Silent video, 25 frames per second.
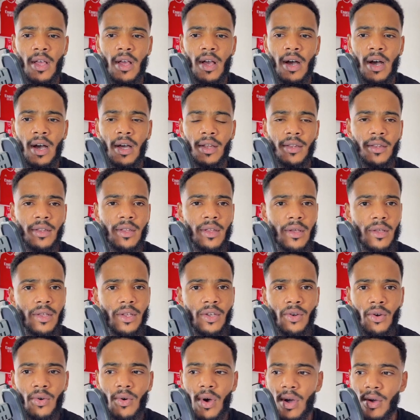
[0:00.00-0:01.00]
and you
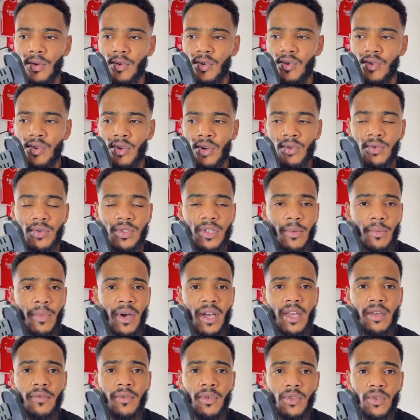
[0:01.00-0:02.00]
know, who knows, I
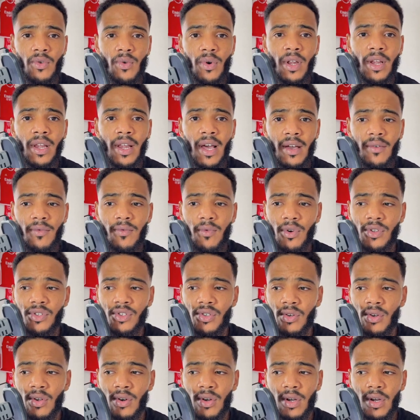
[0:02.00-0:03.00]
might even do a live watch
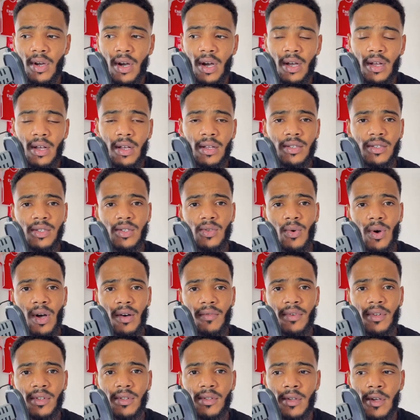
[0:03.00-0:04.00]
along. I still
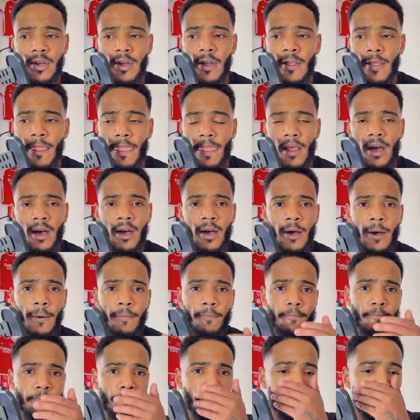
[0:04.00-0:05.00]
haven't
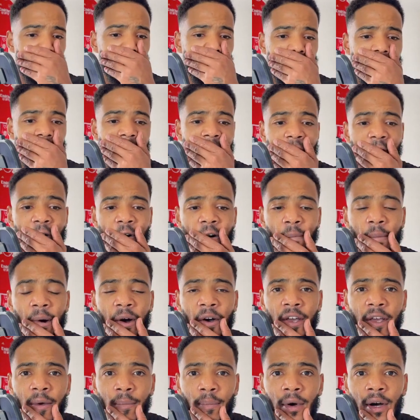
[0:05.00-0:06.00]
really thought about
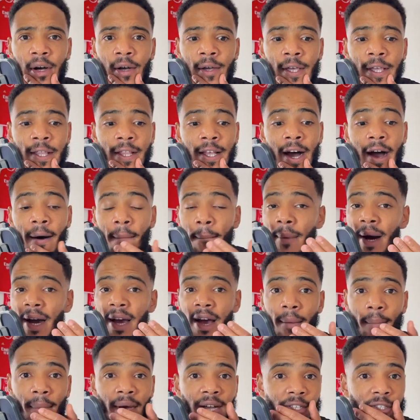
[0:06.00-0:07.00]
it, but I
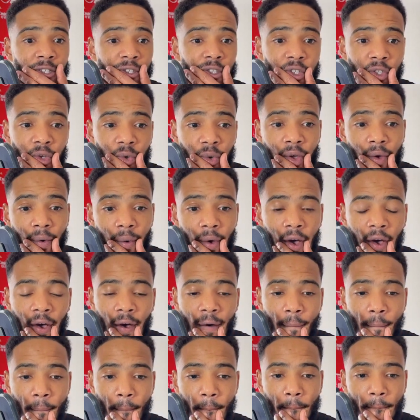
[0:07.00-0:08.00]
might just do it.
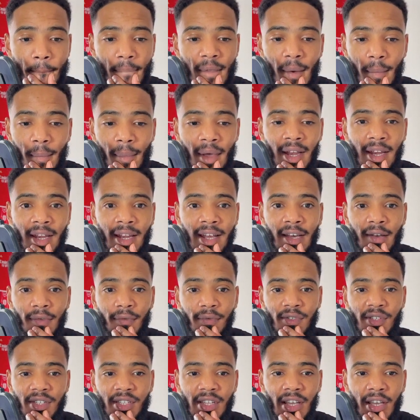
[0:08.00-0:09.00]
MetLife
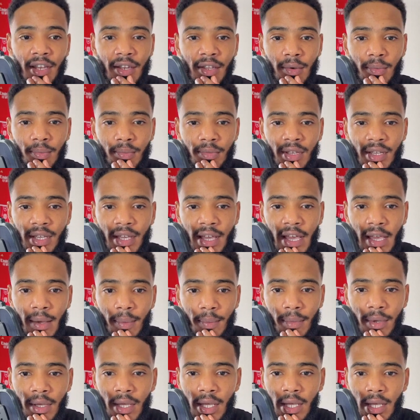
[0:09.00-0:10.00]
Stadium, the
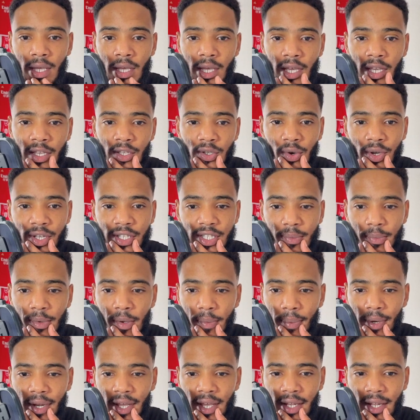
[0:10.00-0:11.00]
game is going to be
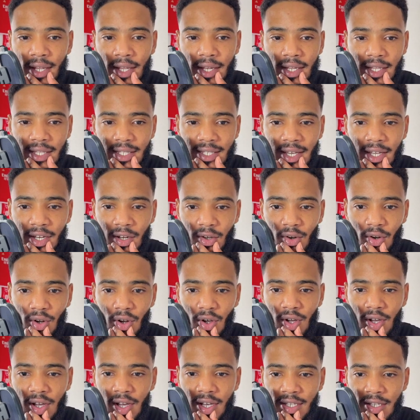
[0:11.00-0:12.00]
played in 10
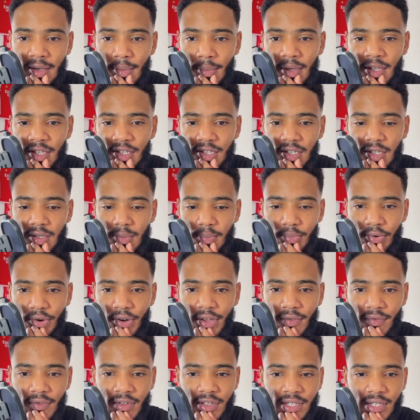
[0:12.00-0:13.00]
o'clock, as I mentioned
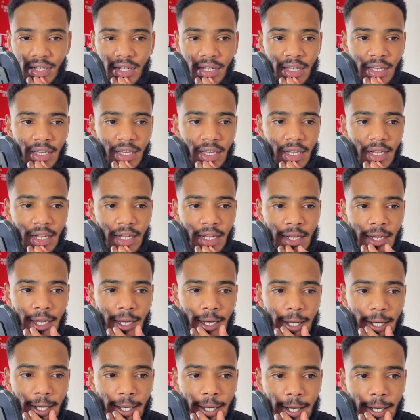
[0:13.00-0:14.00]
previously.
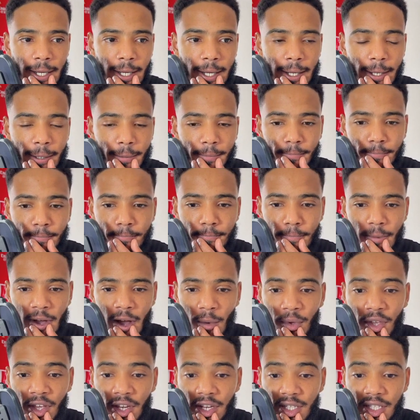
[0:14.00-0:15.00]
Are
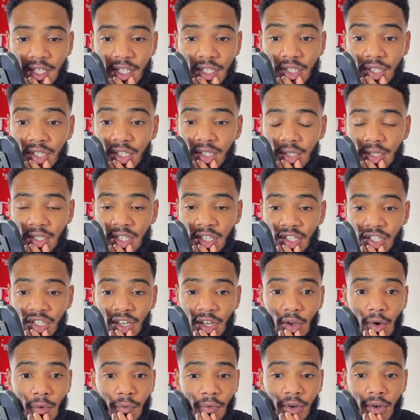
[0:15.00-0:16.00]
we going to see
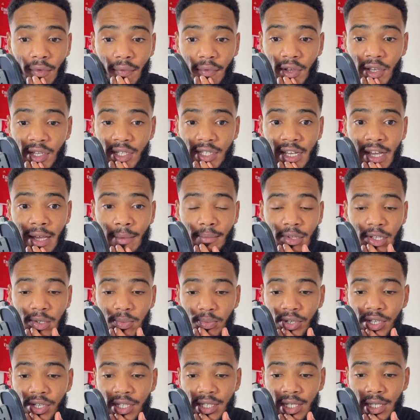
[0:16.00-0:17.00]
Zinchenko for the first time this
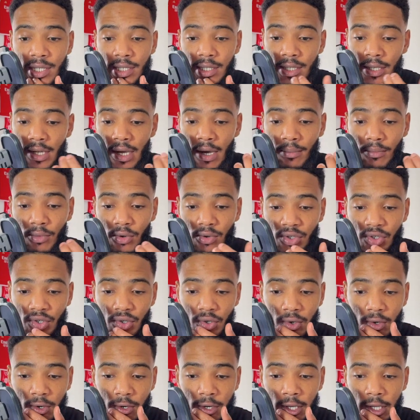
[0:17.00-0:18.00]
preseason? I'm not
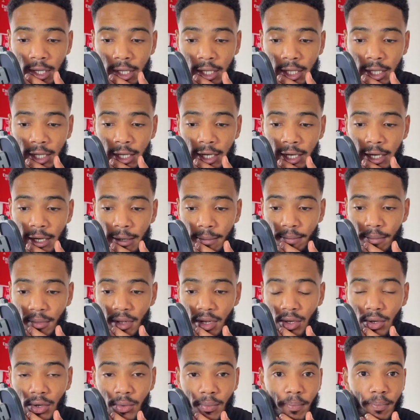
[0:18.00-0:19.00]
sure.
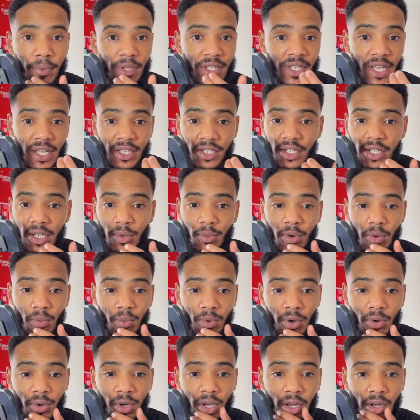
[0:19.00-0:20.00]
Potentially we
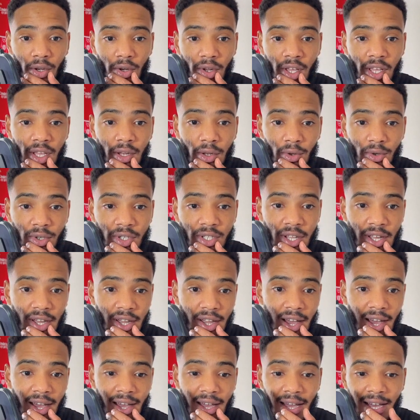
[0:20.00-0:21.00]
will. It looks like
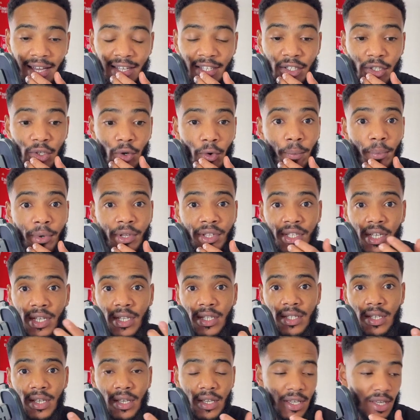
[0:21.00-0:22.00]
I still
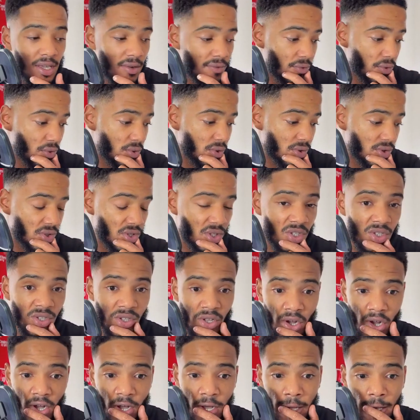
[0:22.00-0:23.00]
predict Kivior to
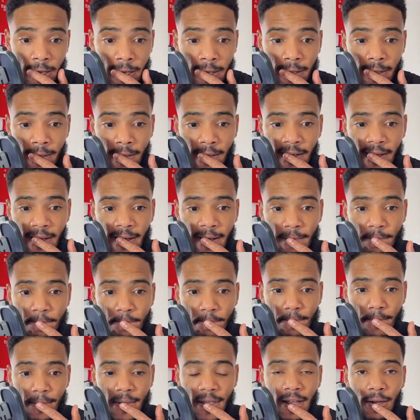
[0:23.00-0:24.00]
start.
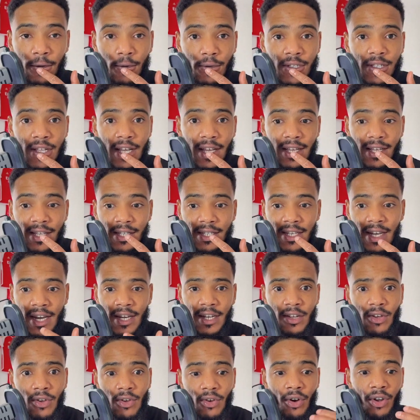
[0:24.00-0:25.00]
It looks like he's
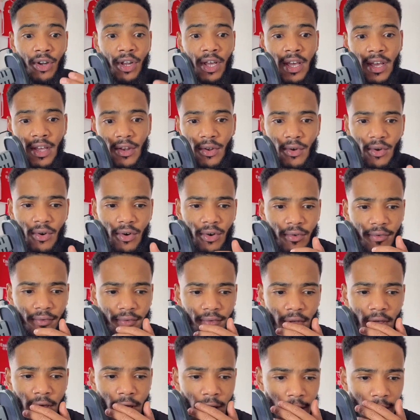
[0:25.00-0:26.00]
kind of gone ahead
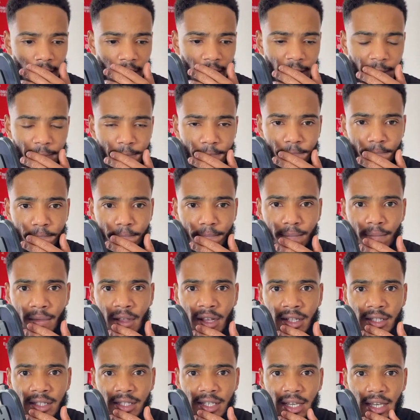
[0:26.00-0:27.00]
of
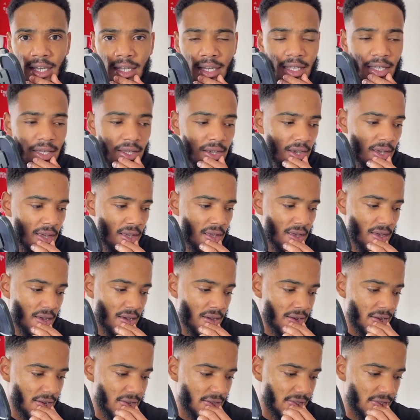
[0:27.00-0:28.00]
Tini,
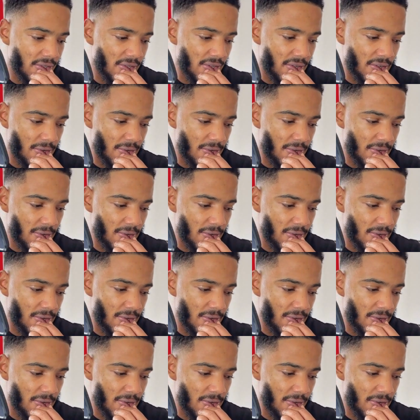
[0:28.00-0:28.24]
and